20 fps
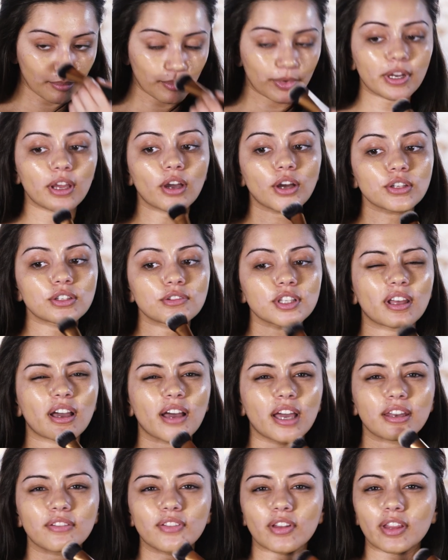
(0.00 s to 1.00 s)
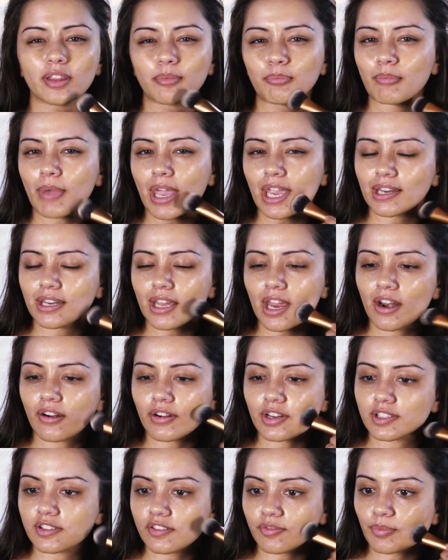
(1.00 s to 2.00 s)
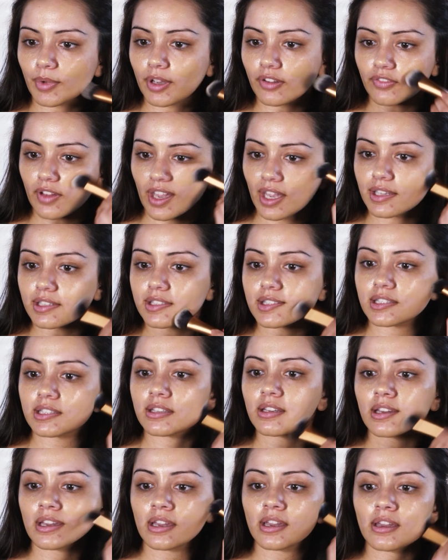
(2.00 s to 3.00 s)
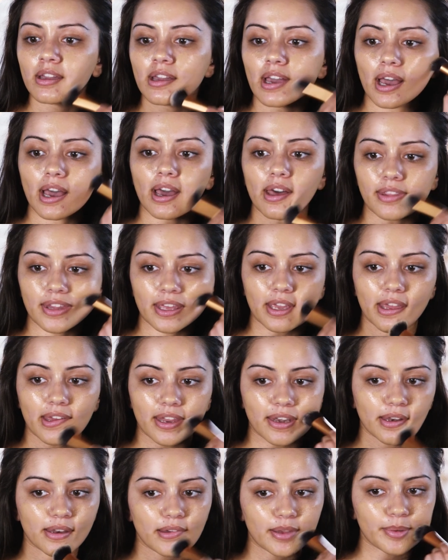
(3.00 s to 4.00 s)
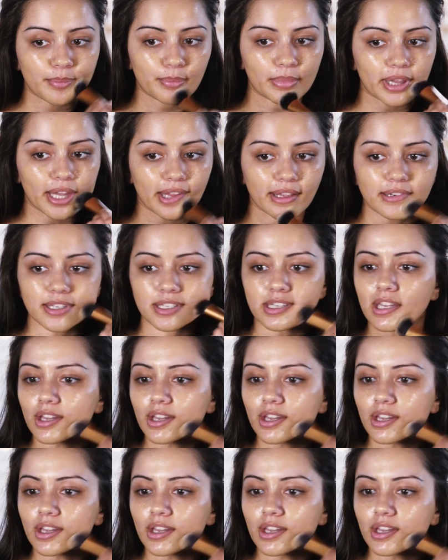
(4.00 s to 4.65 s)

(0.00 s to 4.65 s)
put it onto the kind of like main areas of my face and then blend